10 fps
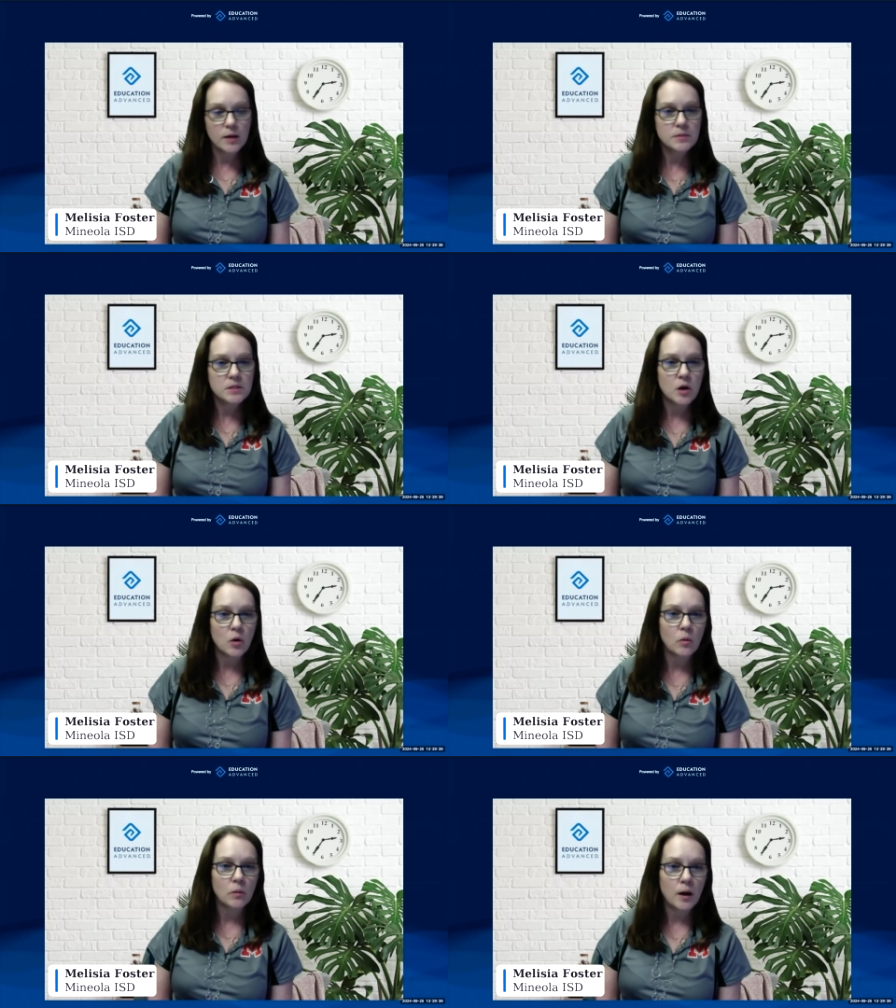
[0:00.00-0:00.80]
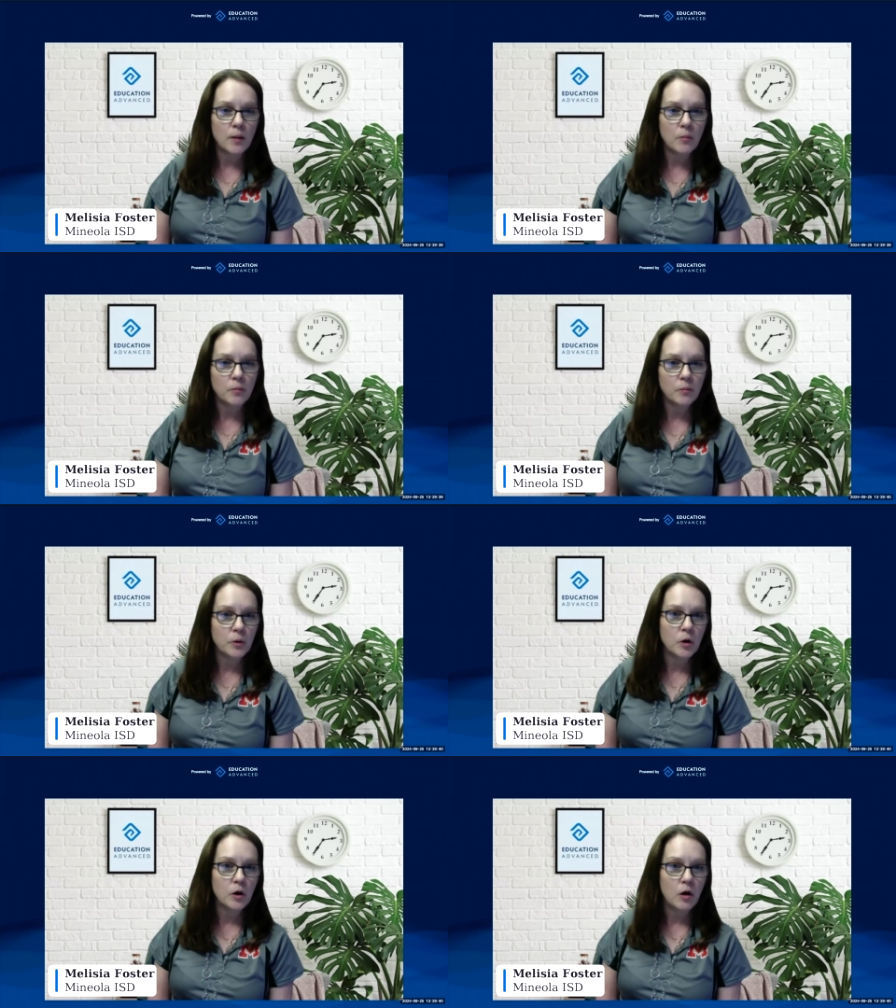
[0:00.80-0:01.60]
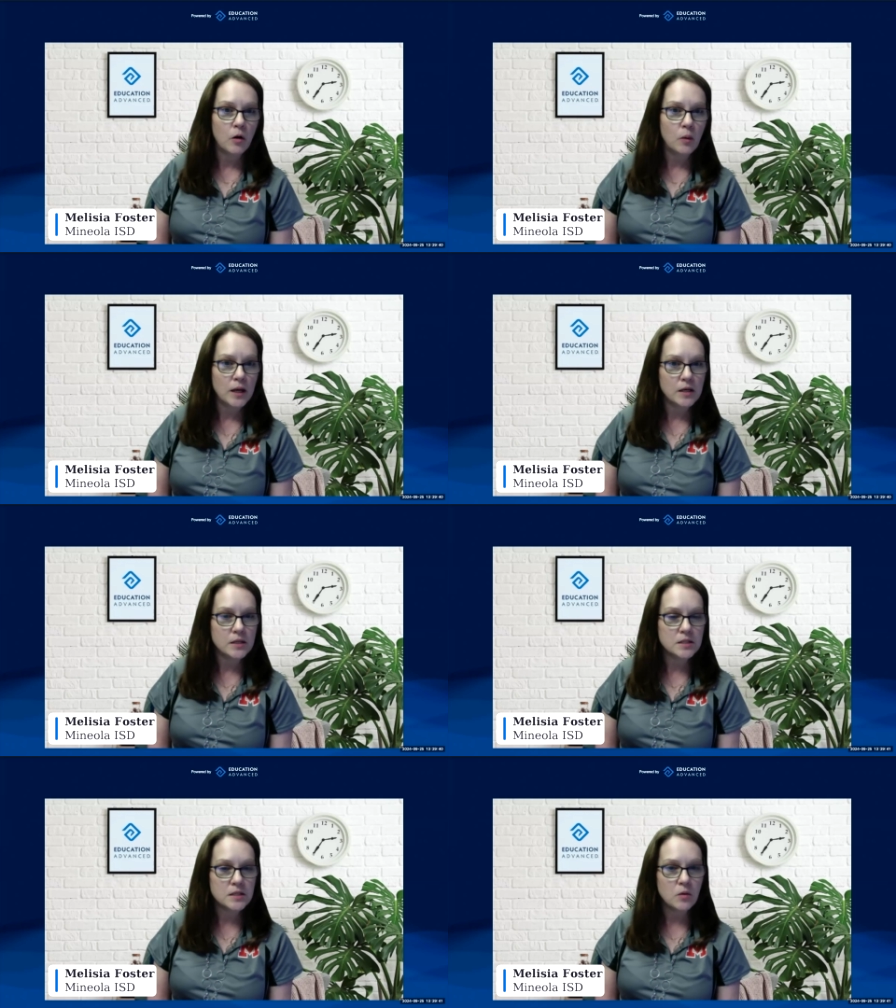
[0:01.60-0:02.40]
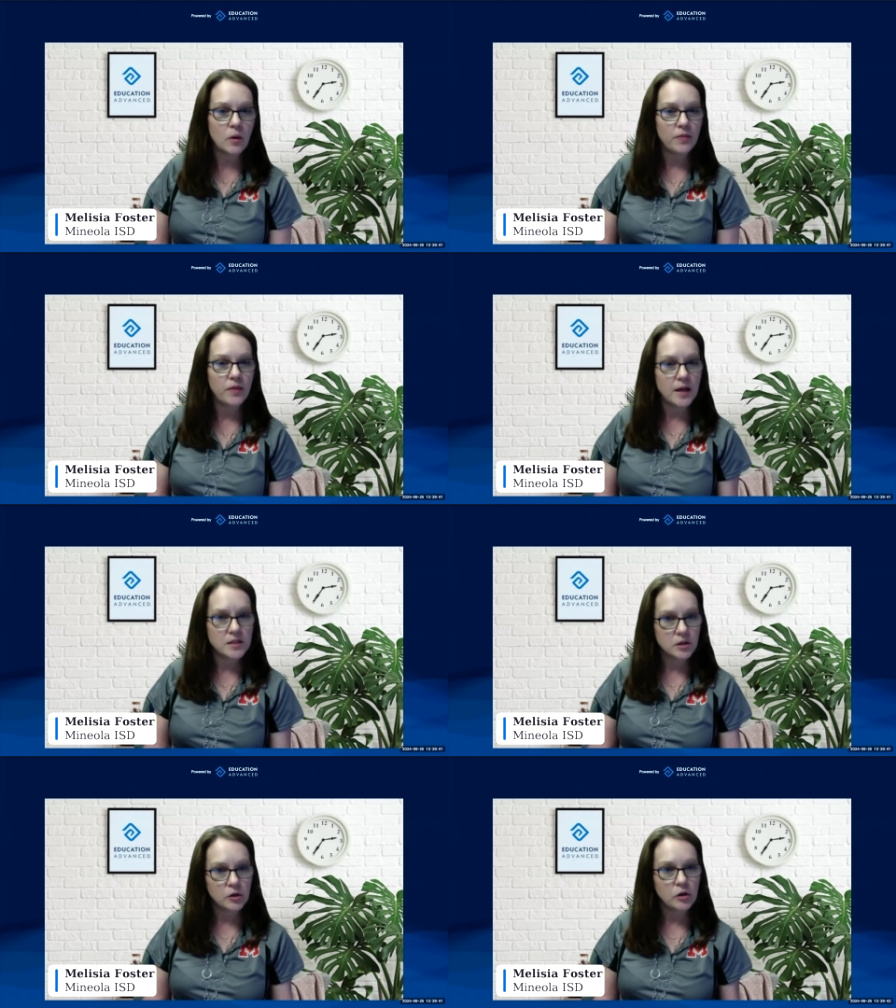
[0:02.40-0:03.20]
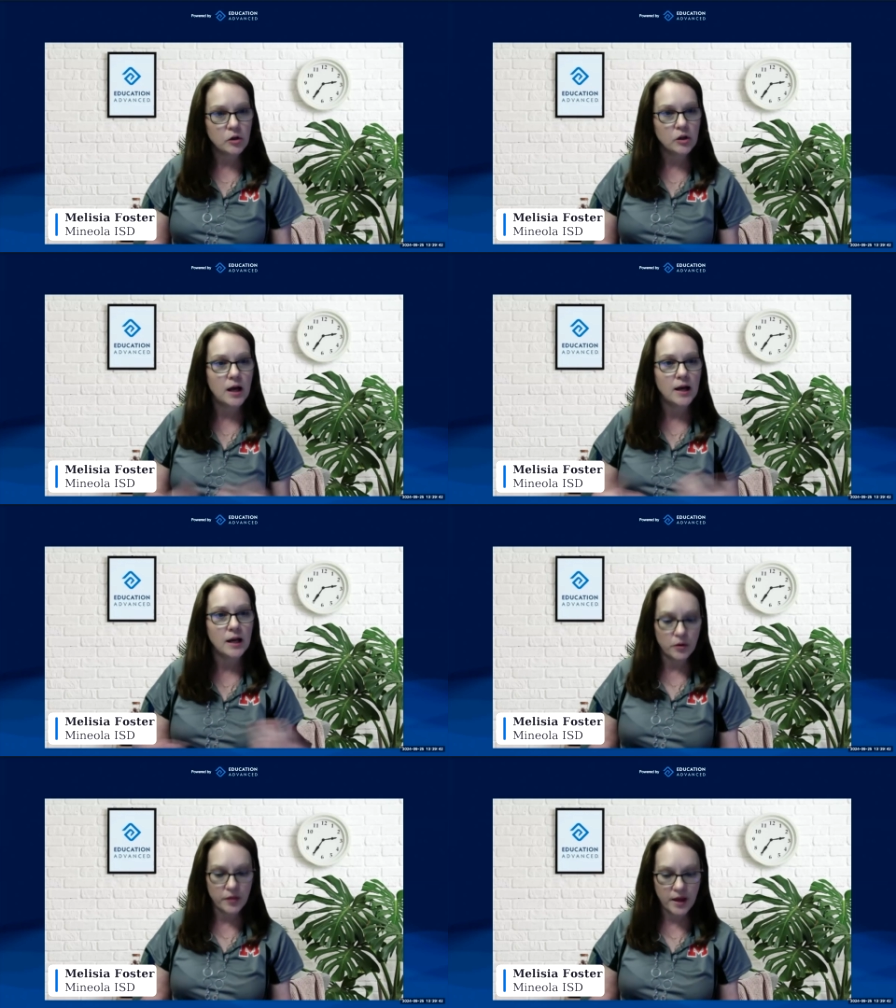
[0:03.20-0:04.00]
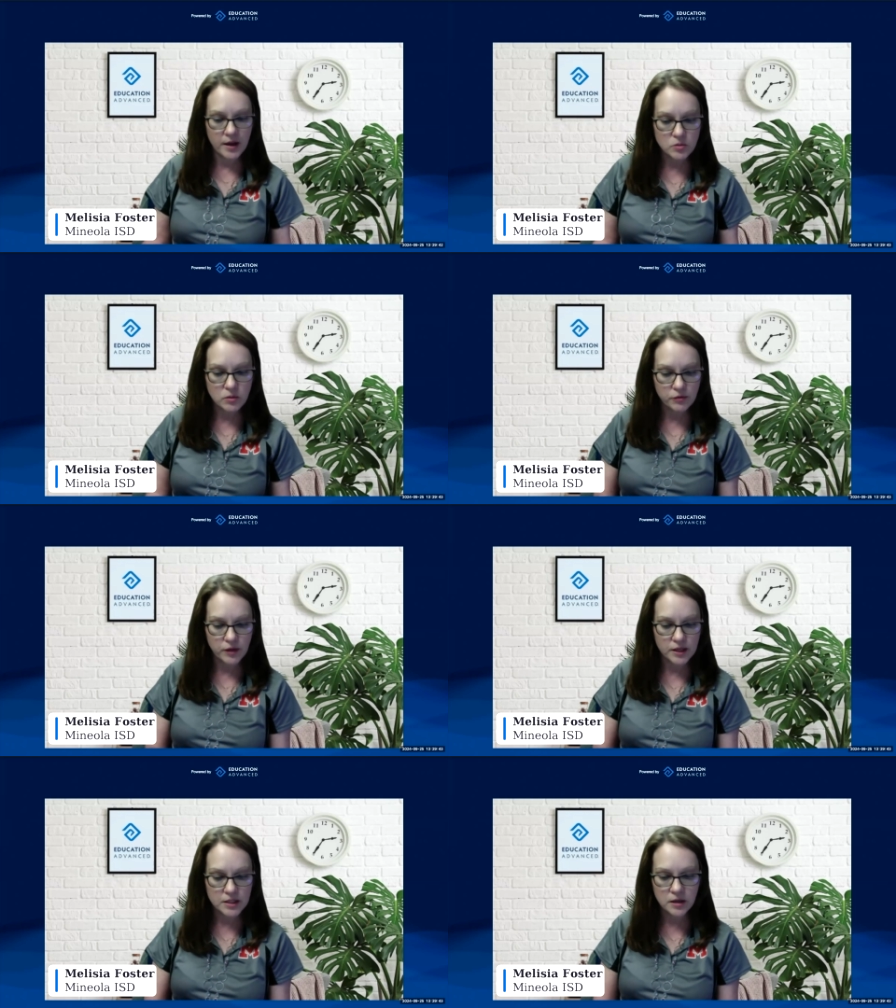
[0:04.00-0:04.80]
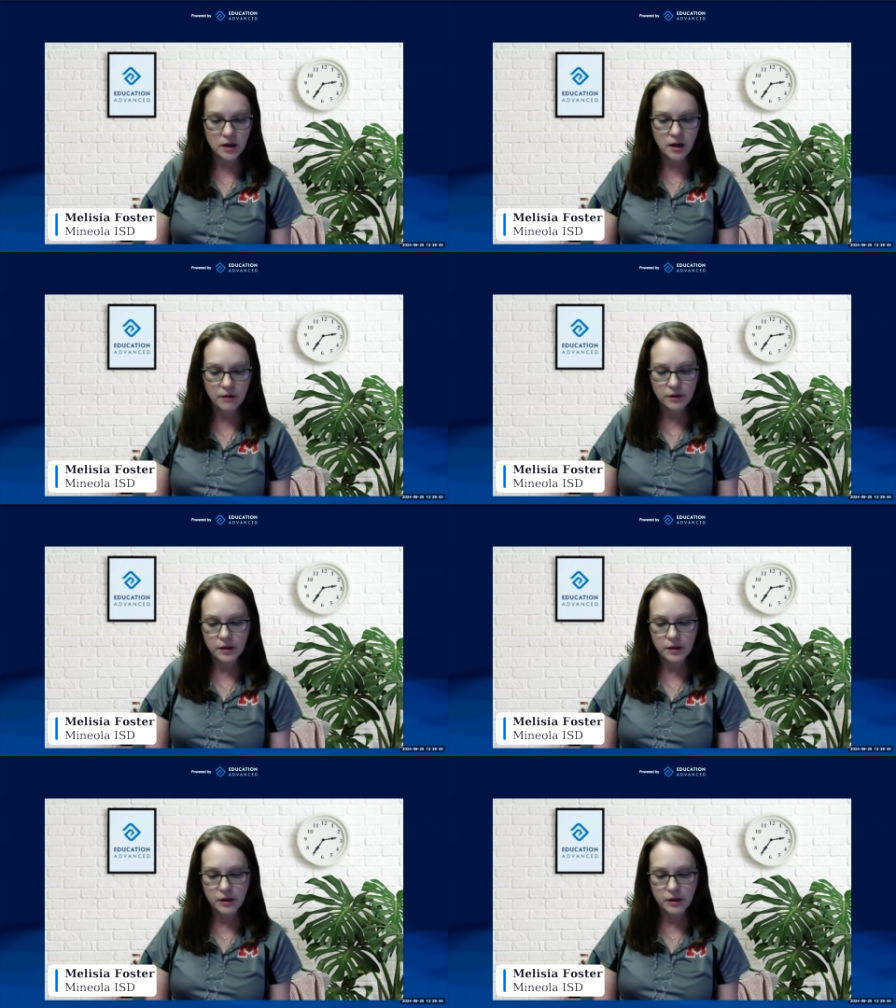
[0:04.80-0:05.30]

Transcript: So um, we're all waiting to see what that's going to look like and what that's reflected of.